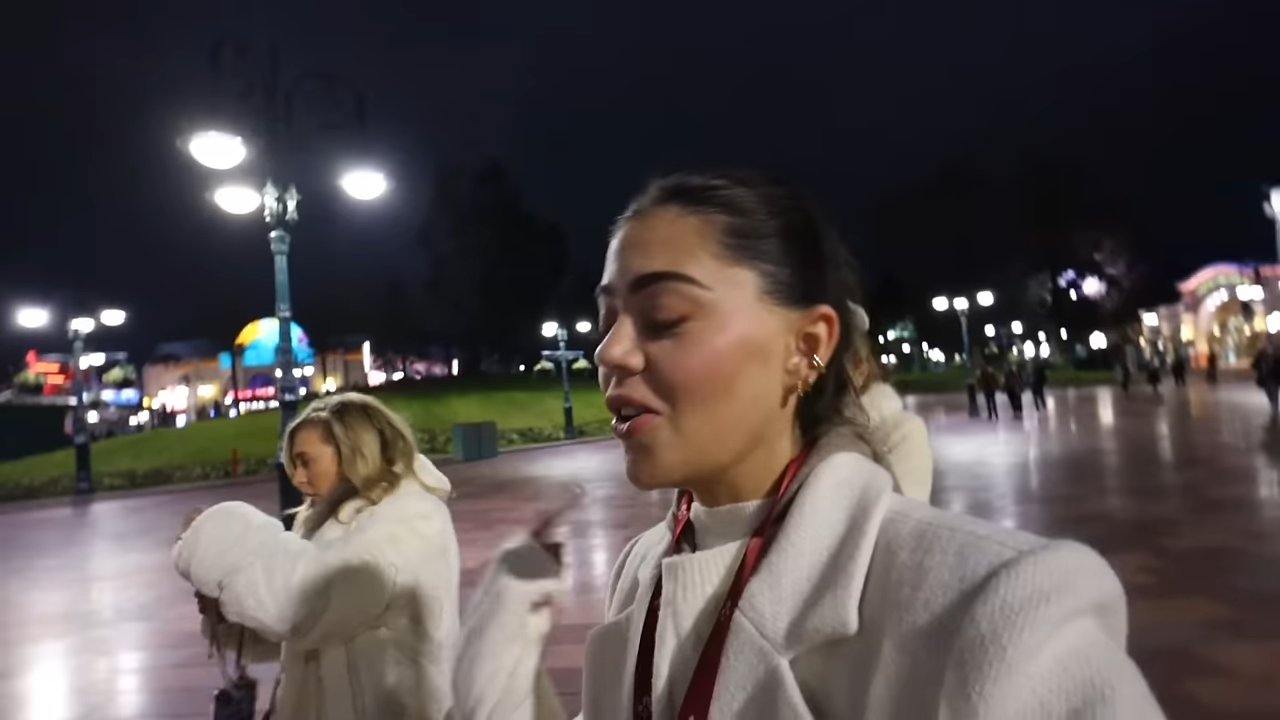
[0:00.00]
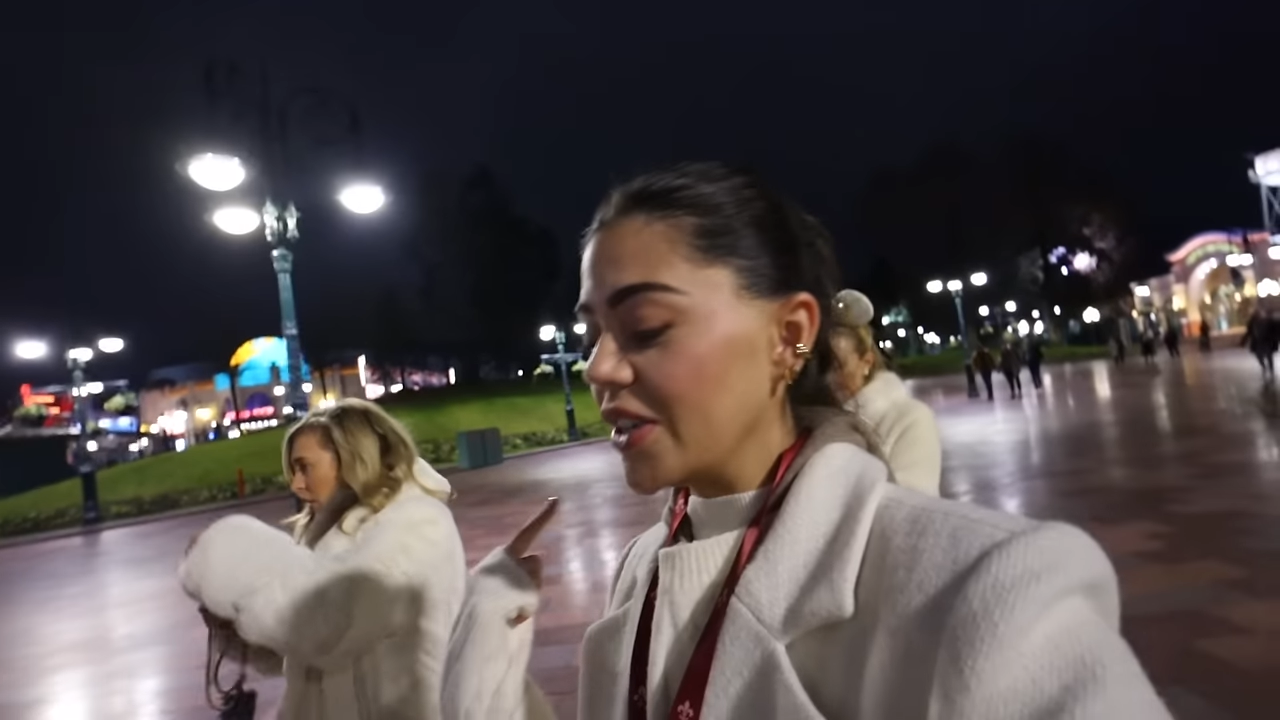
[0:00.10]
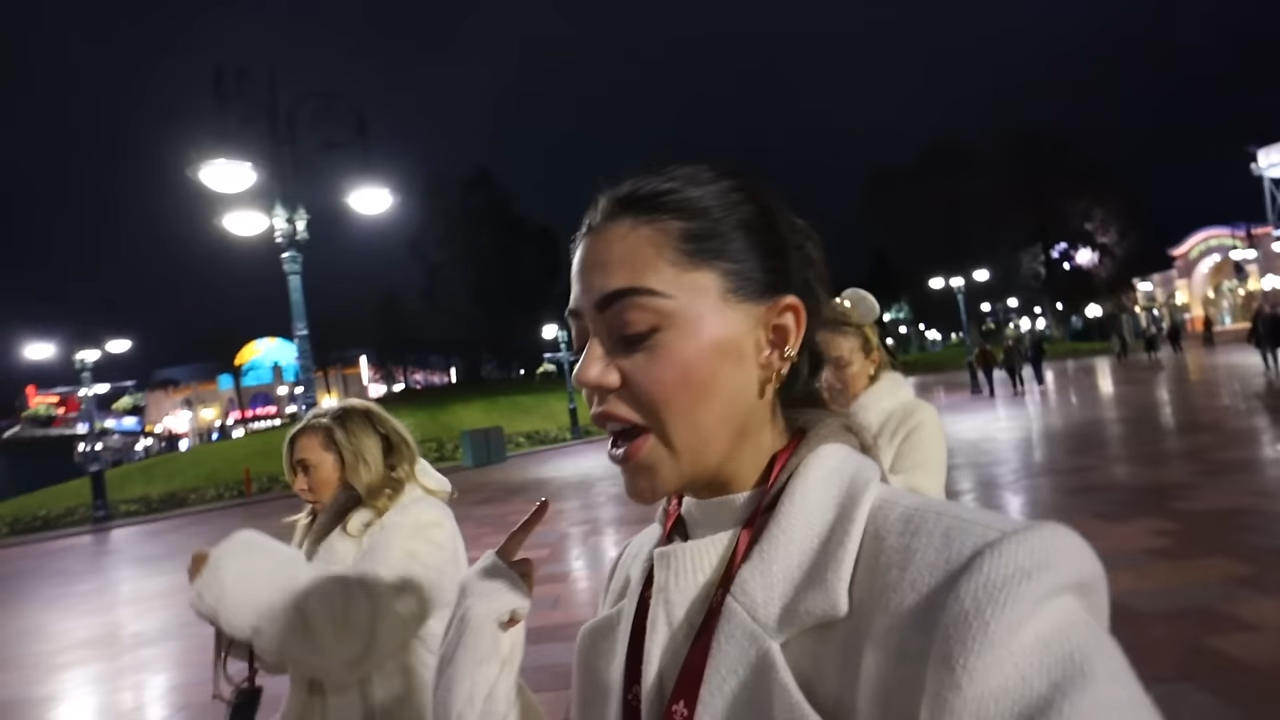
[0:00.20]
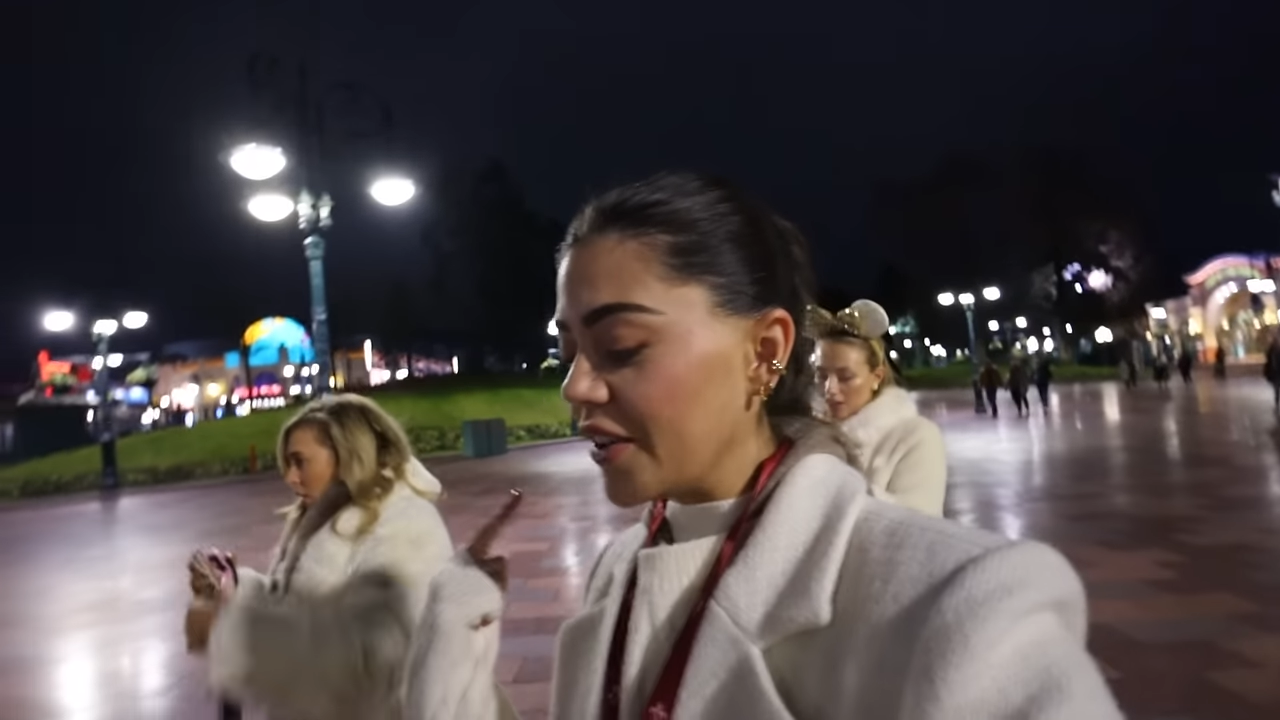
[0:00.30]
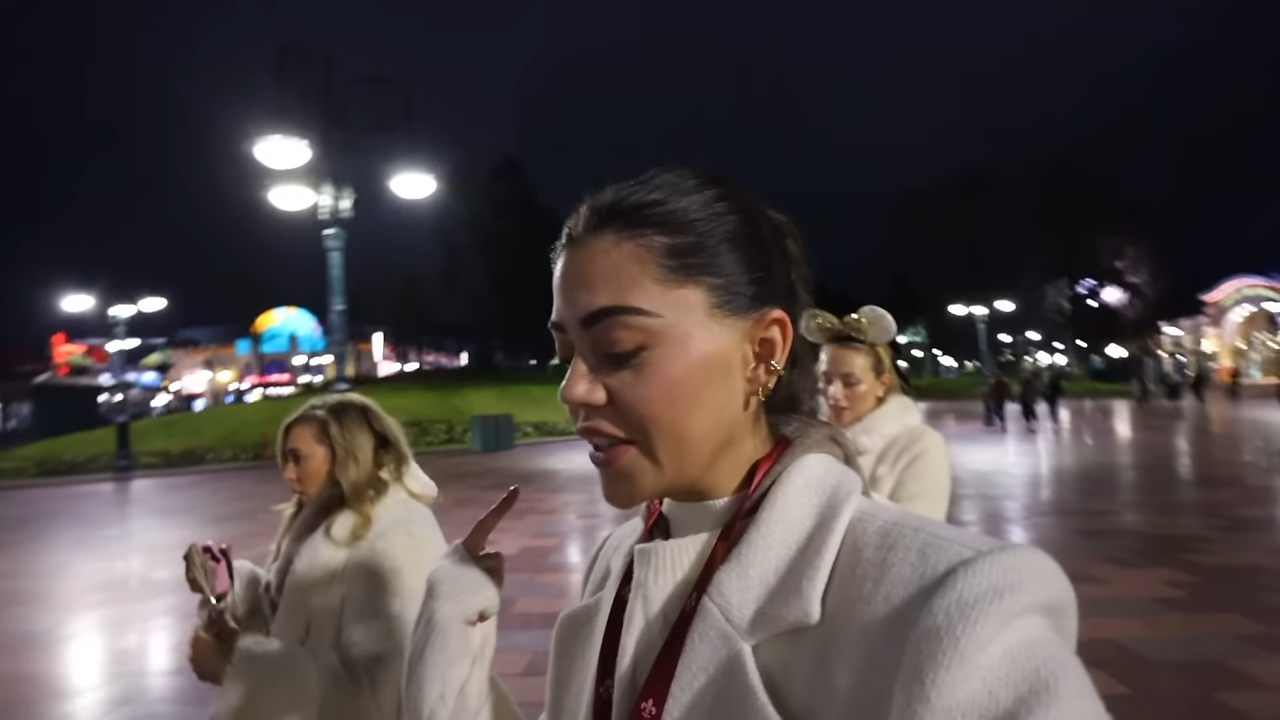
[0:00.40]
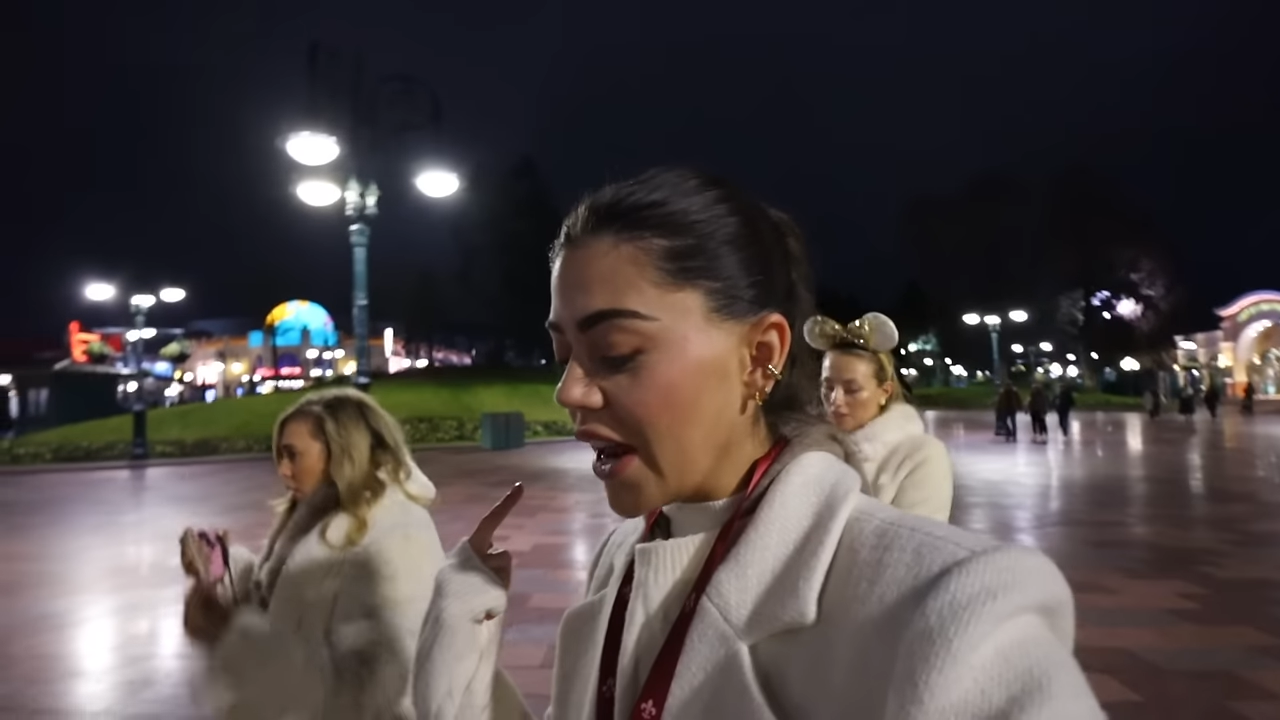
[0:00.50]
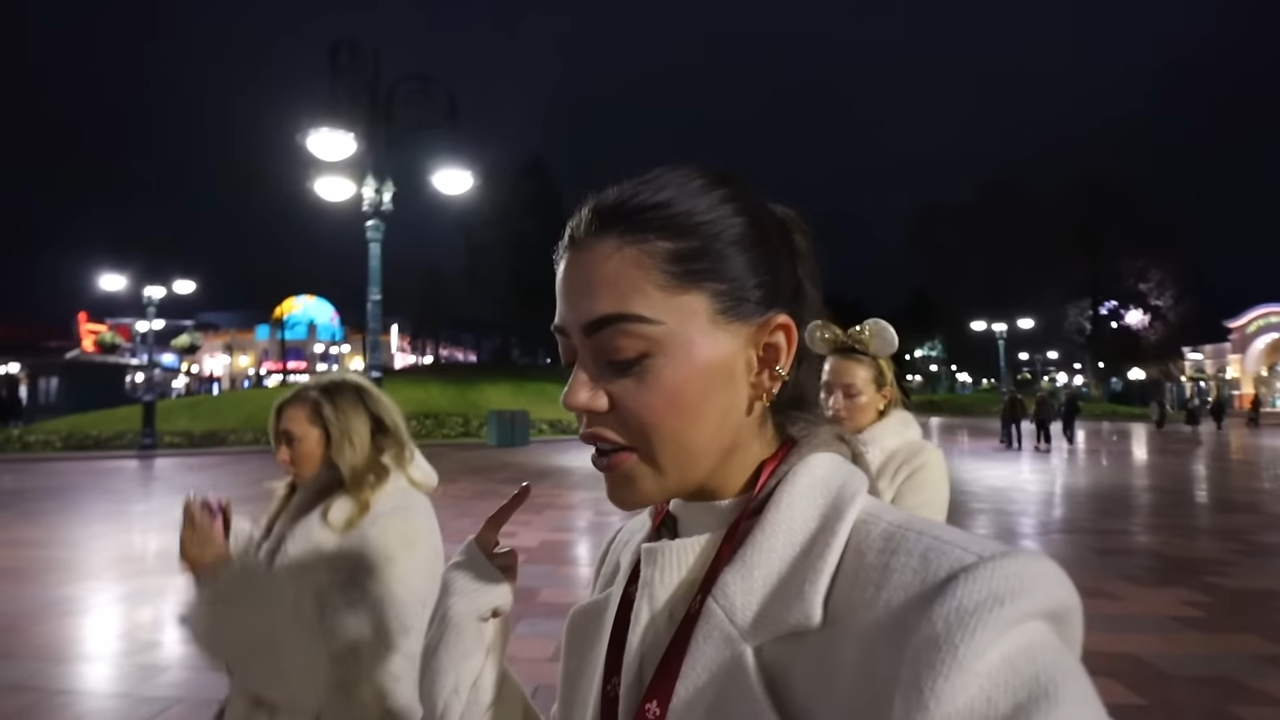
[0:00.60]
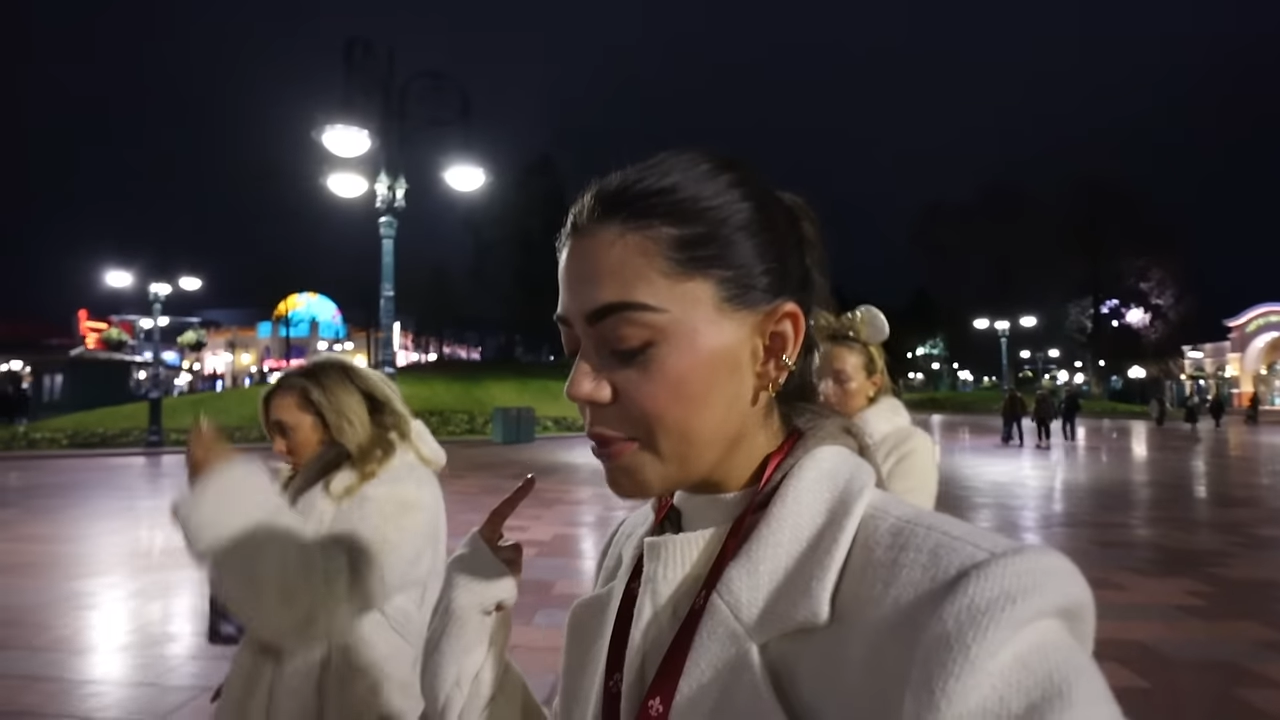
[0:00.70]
on Tara